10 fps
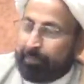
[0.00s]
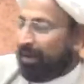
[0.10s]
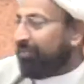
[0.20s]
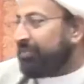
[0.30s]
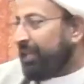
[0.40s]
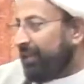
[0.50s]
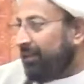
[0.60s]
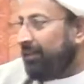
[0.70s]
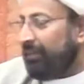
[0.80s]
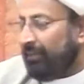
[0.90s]
Prophet
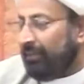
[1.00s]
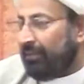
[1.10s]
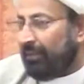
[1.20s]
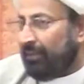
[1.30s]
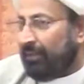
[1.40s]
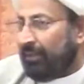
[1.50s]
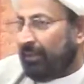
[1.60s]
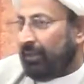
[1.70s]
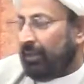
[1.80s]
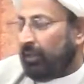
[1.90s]
said,
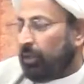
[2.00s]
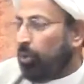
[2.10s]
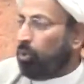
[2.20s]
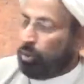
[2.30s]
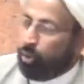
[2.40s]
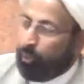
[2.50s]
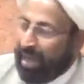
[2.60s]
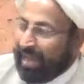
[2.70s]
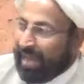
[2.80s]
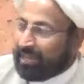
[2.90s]
do you know
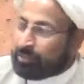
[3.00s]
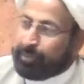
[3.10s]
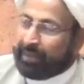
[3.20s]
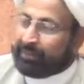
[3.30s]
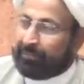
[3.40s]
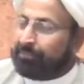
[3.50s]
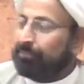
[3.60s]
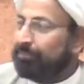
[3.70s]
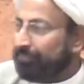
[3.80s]
why I respect him?